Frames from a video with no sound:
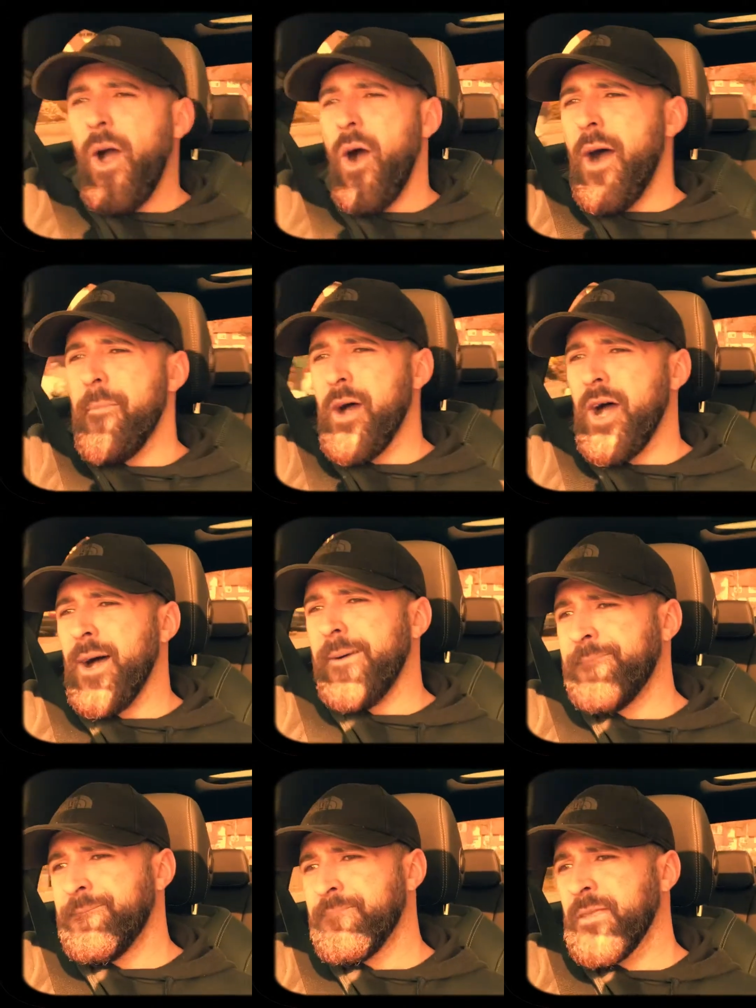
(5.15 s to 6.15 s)
I'm uh,
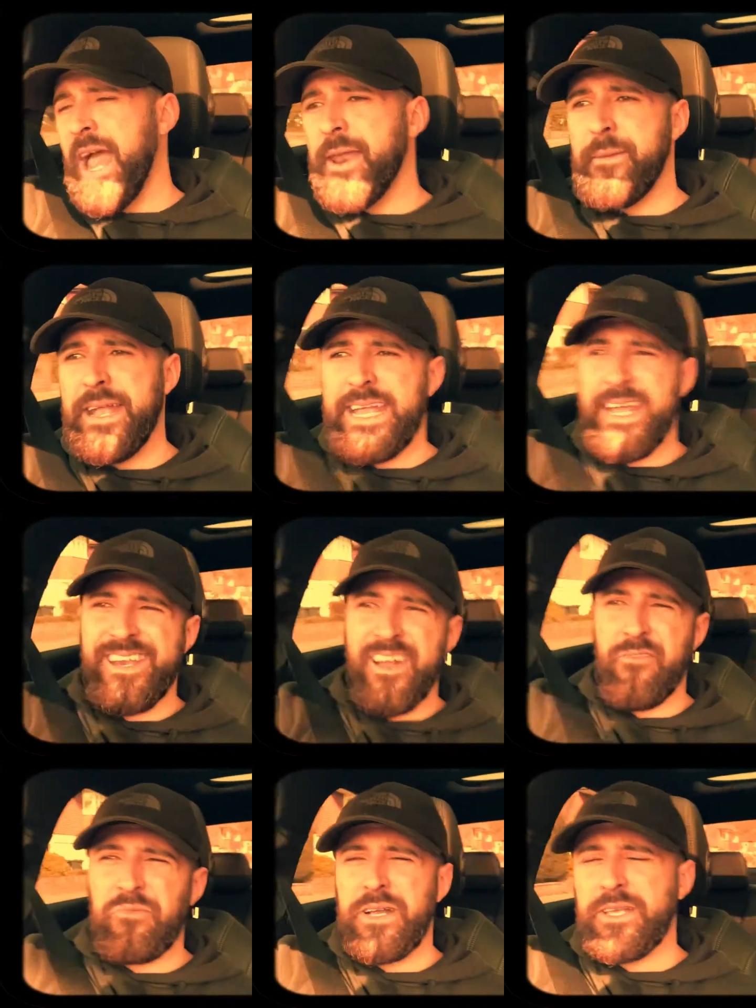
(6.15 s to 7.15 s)
had a meeting the
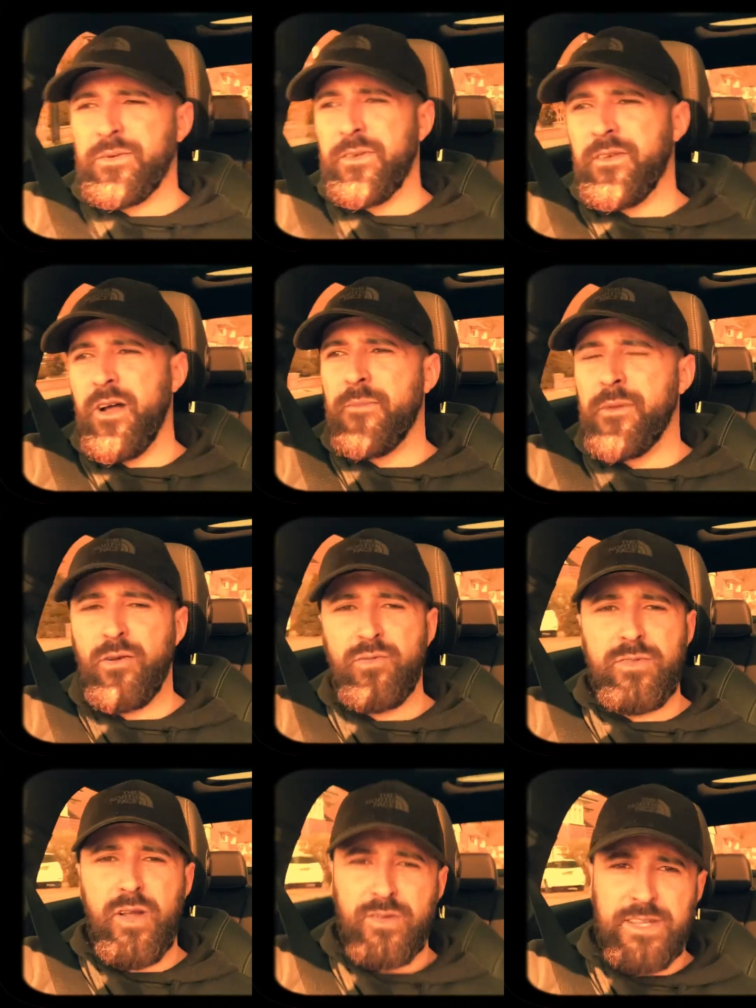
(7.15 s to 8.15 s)
other week with a bloke
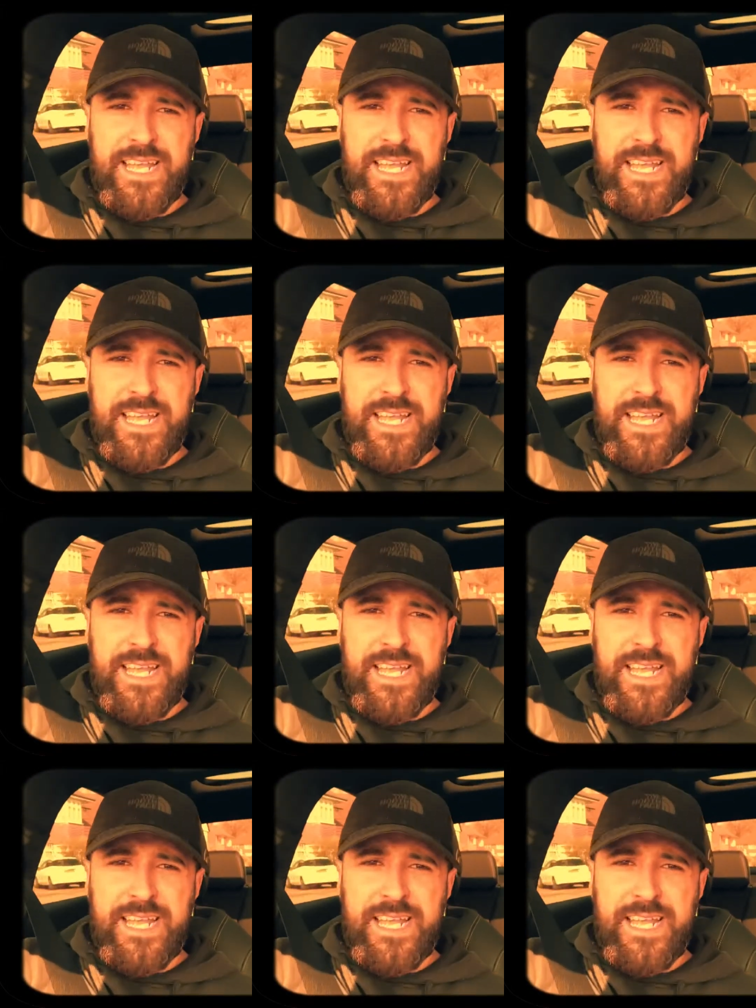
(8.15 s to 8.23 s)
called Dr.